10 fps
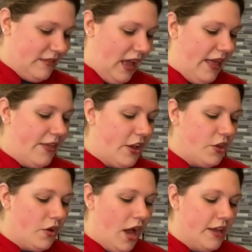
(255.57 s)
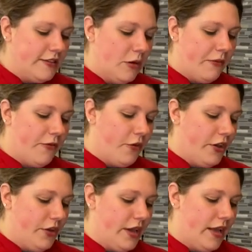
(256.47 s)
And then you'll also, before
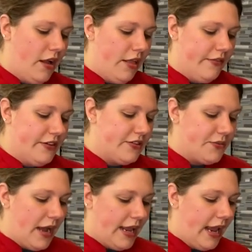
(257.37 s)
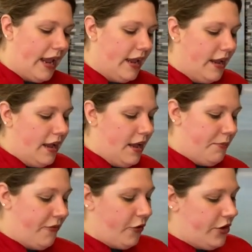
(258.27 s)
you get all of this ready,
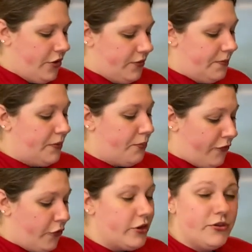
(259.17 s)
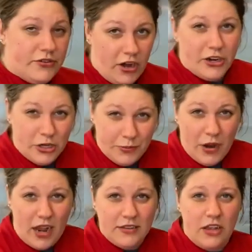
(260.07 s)
before you start your
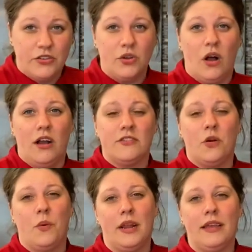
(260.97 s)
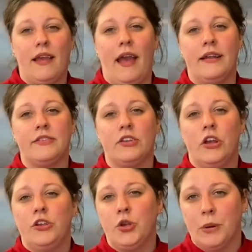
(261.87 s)
process, you'll also want to get
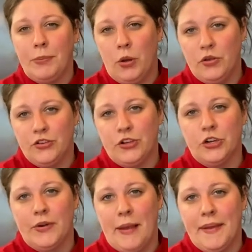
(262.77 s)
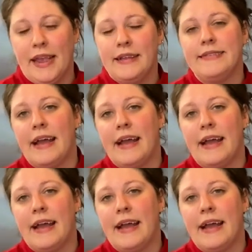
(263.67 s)
your bowls or your ramekins.